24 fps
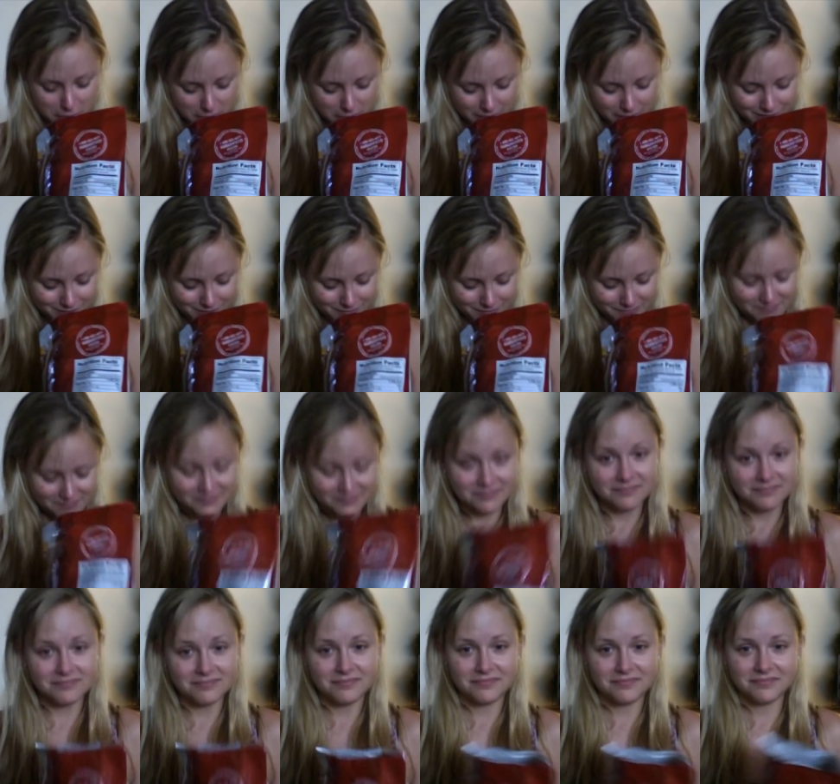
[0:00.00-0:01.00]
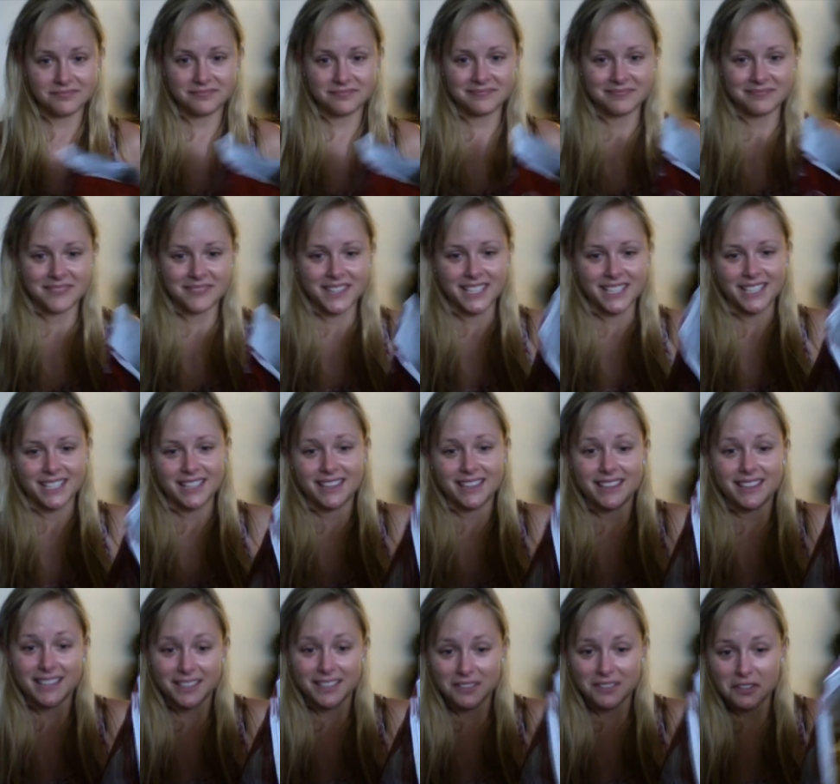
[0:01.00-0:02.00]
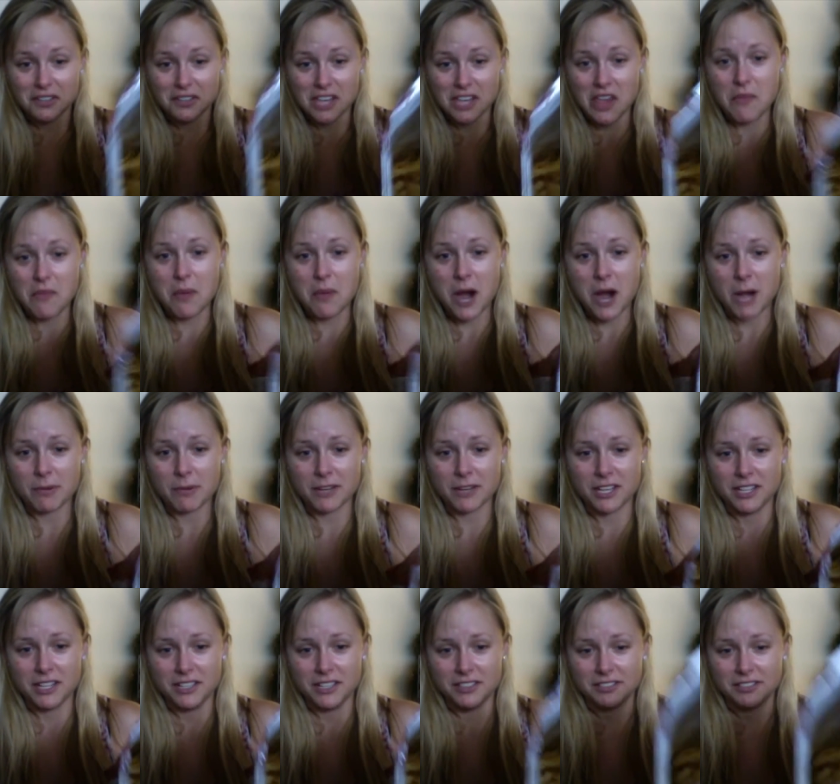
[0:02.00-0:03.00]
it. They look like barbecue.